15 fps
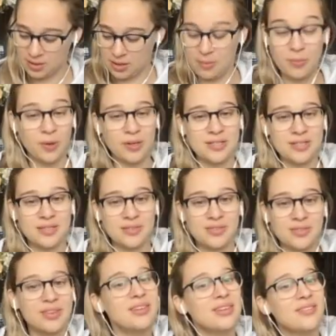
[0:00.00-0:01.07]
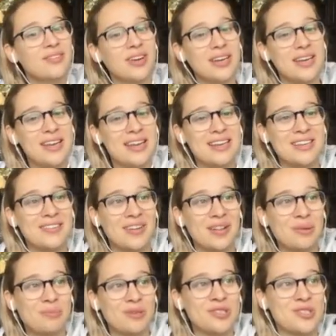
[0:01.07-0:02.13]
the importance of finding
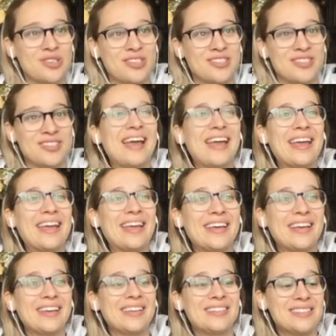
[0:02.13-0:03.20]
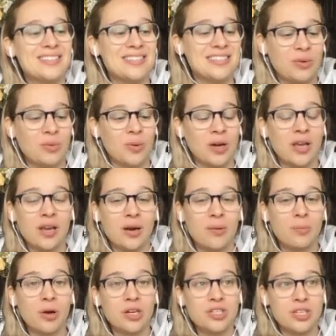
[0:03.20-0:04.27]
developer strangers and working on
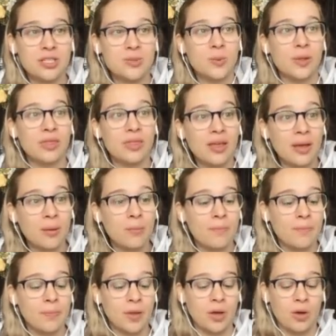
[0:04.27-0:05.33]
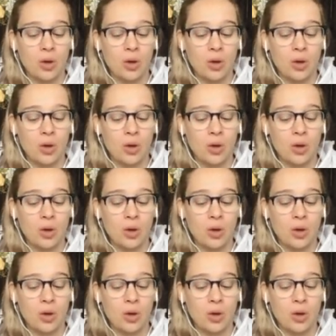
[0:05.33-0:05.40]
projects with them